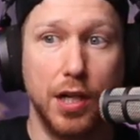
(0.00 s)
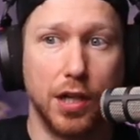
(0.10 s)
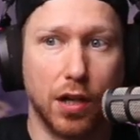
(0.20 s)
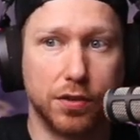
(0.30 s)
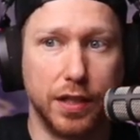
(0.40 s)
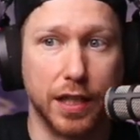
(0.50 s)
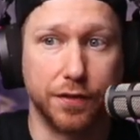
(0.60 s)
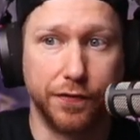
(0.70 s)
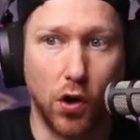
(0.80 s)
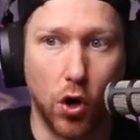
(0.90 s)
You know, see this
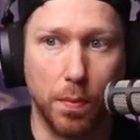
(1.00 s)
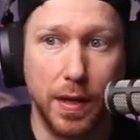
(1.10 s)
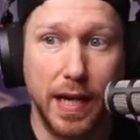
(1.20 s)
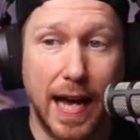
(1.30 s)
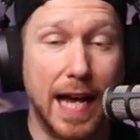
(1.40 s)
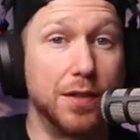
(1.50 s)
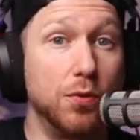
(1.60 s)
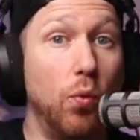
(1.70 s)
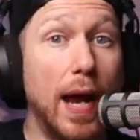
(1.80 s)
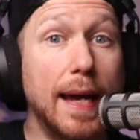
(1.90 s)
foam has
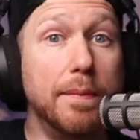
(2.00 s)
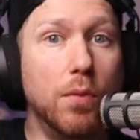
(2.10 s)
way